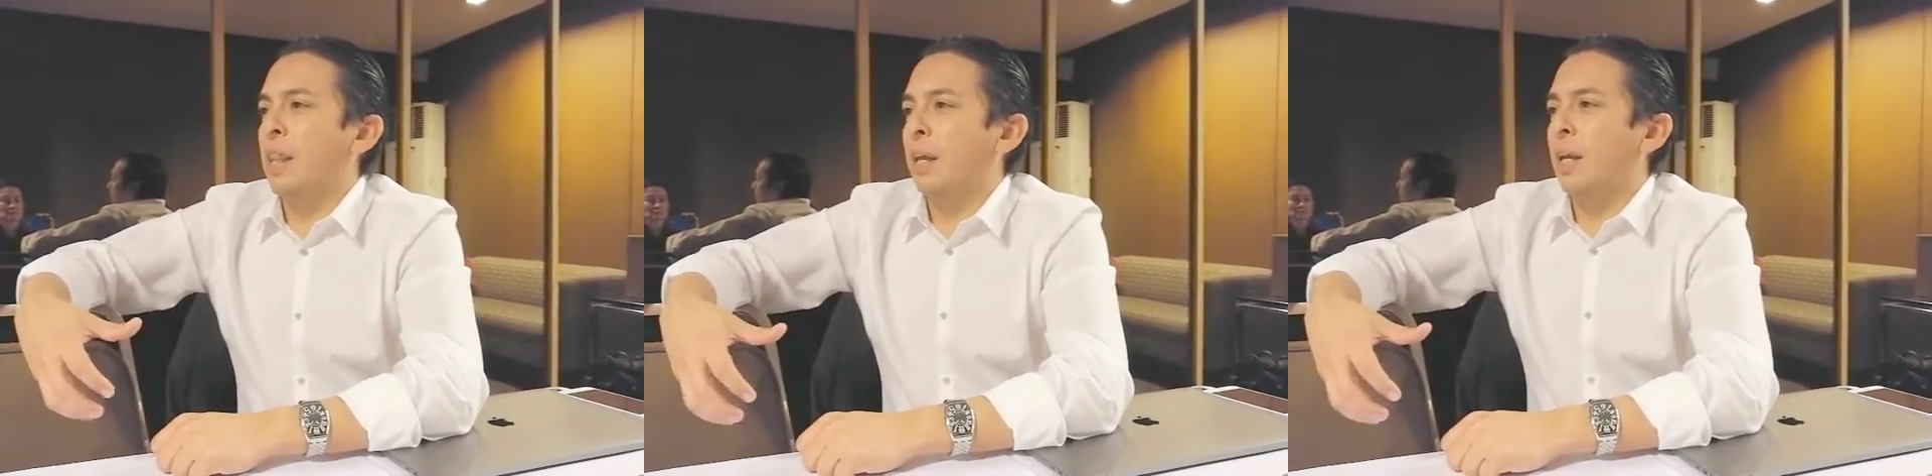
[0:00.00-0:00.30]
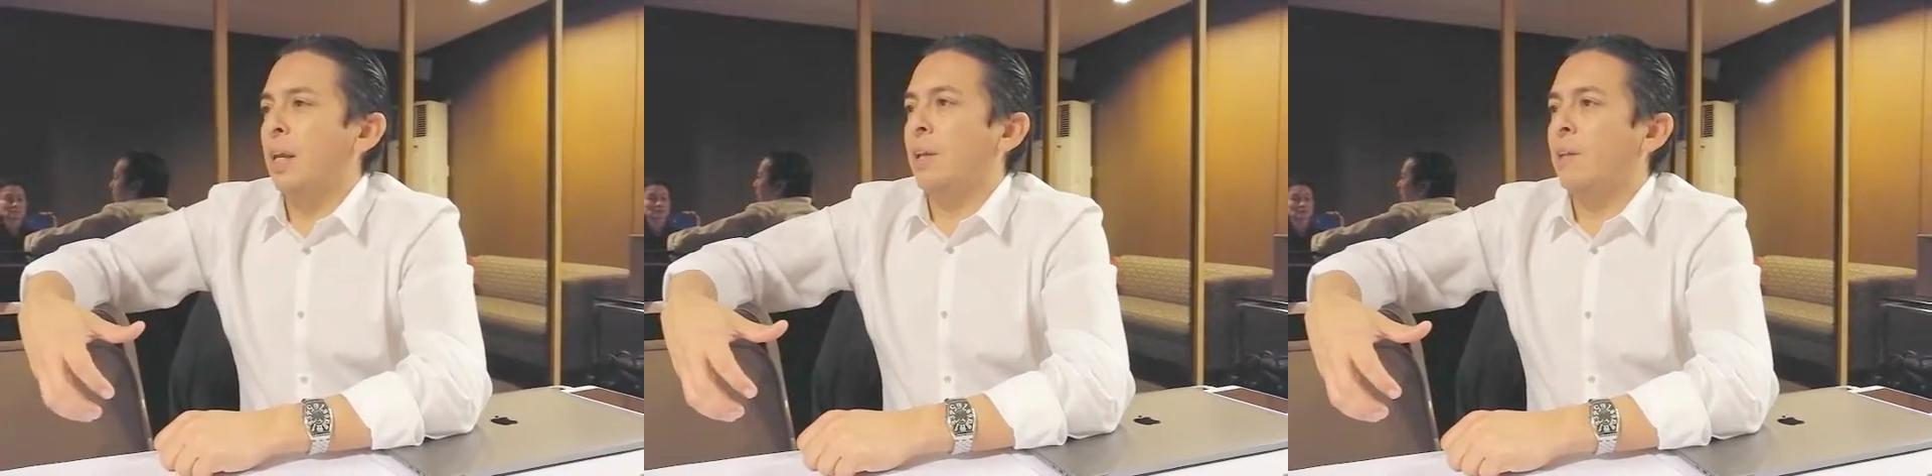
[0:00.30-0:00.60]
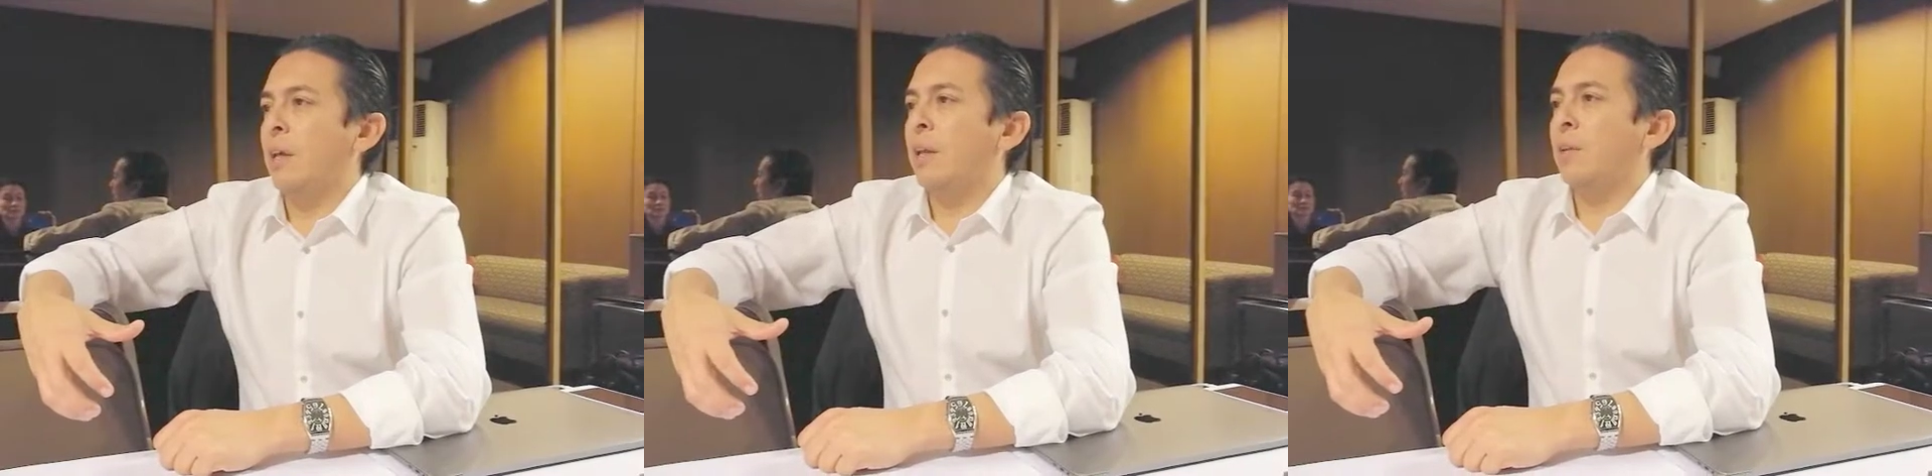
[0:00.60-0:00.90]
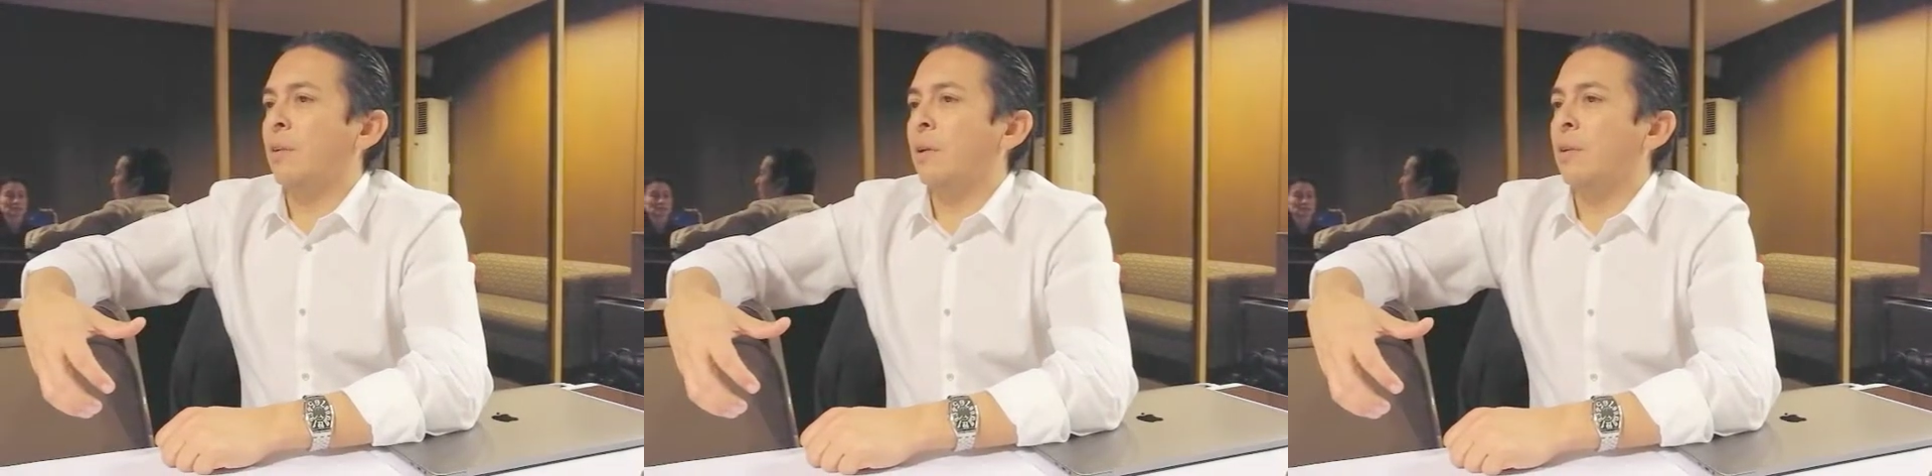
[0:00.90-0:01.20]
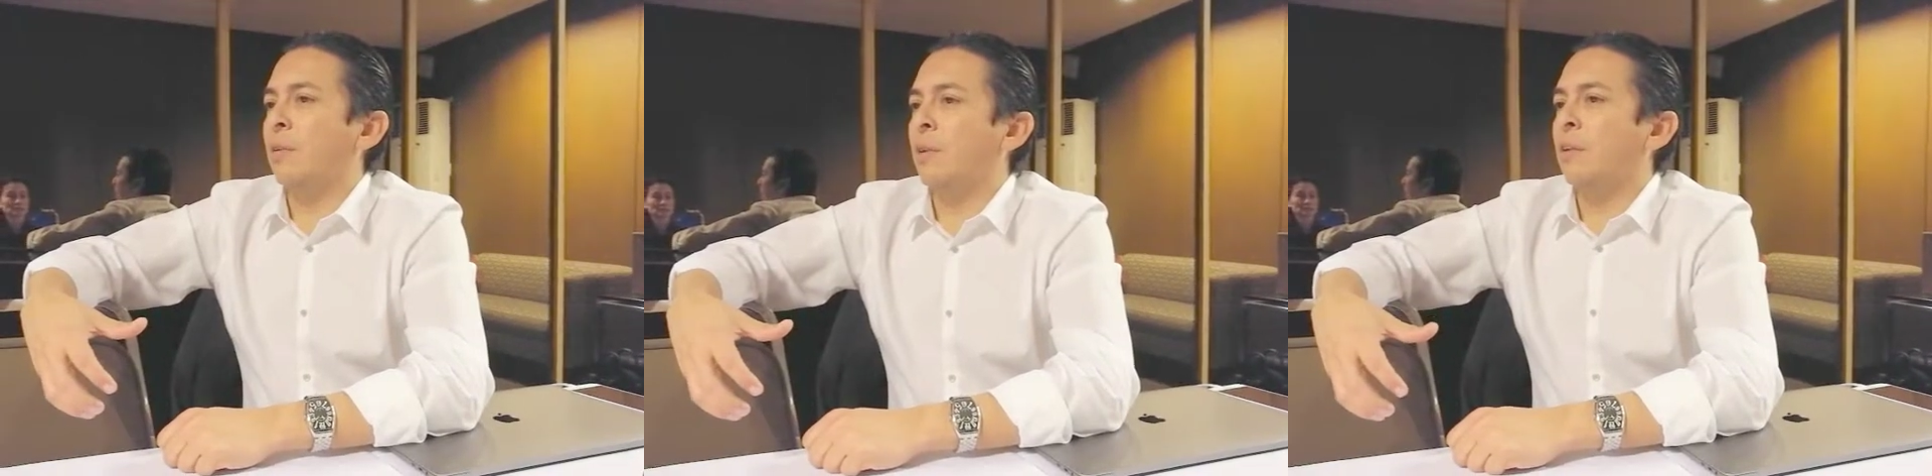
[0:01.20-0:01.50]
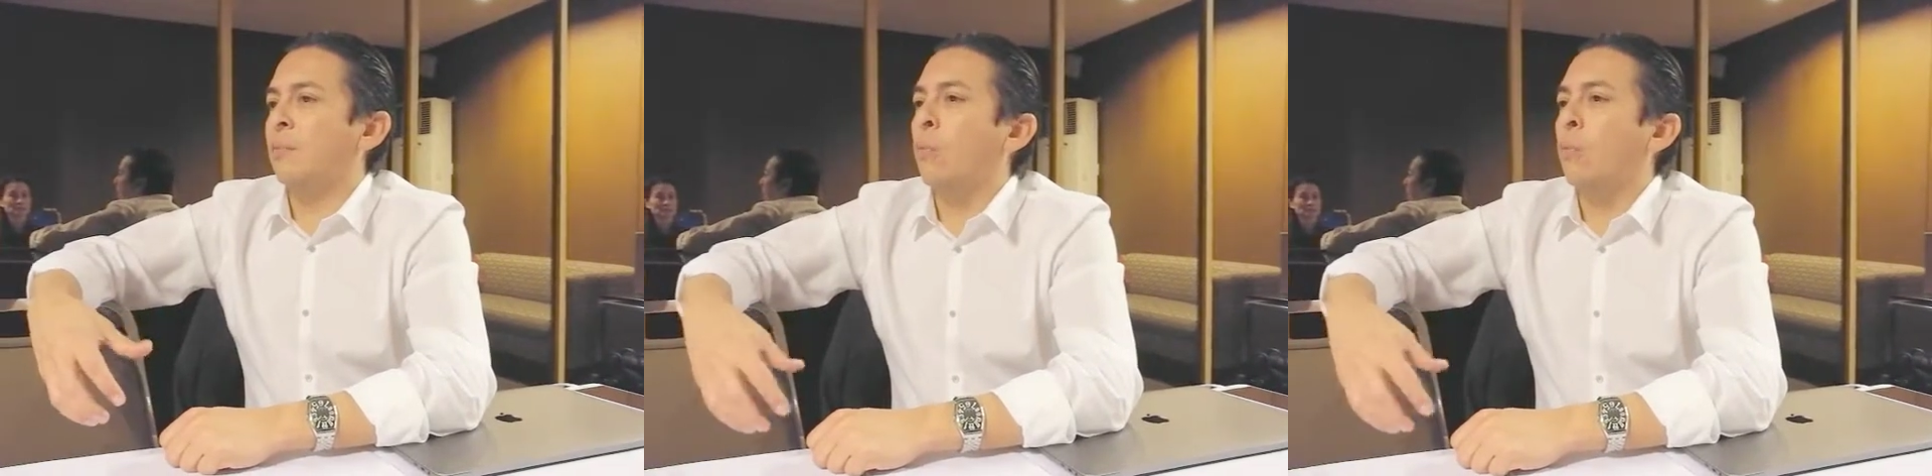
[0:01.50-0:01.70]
thinking is that its